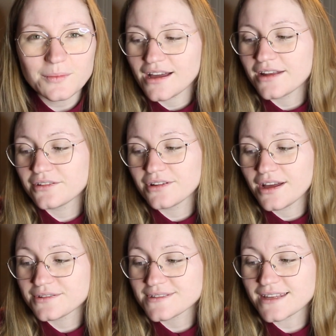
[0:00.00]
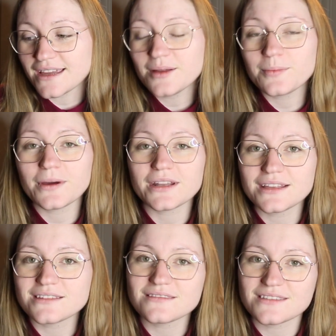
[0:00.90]
I don't know how to say it, but
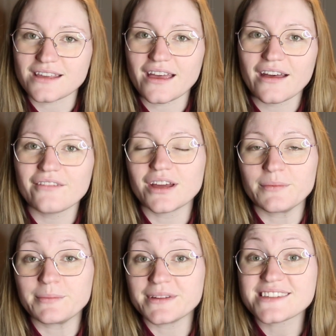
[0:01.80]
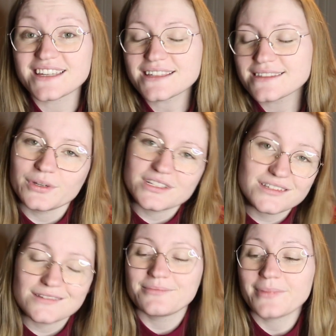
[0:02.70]
it's vitamin B6,
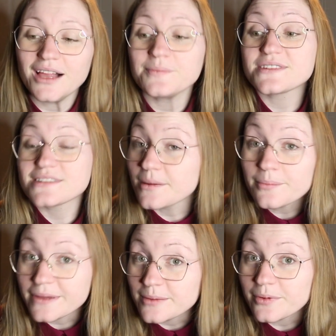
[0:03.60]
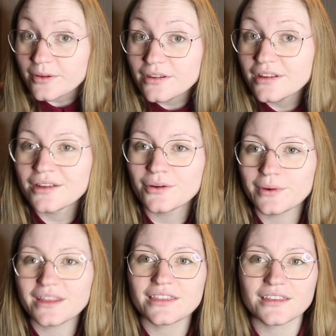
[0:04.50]
which helps some people
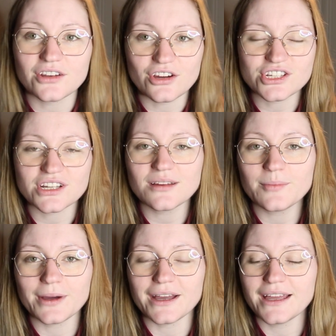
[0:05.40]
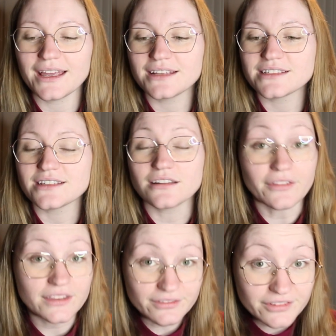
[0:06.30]
with nausea, but it did
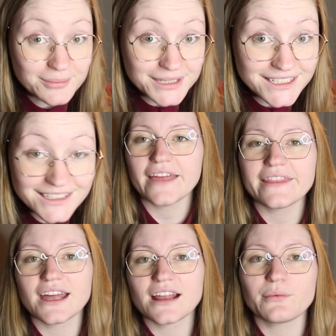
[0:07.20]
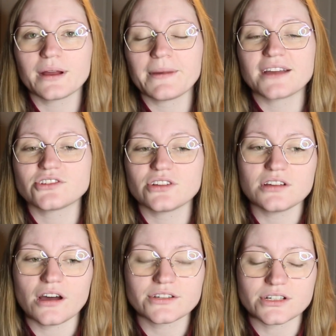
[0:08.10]
nothing for me. And then I went back to the
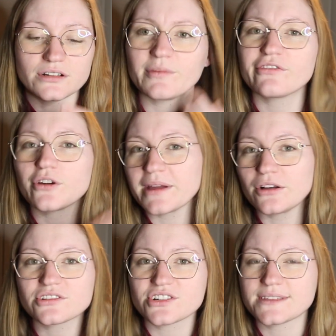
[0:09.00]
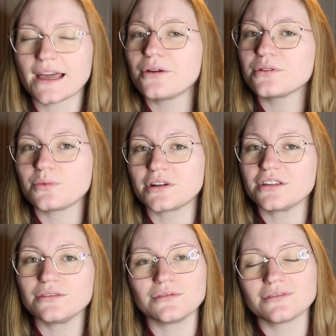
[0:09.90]
doctor before my ultrasound, where
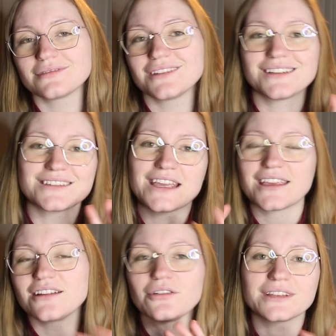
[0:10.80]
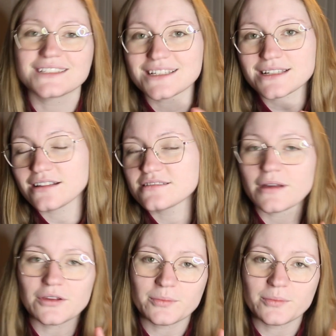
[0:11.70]
you take in all the details about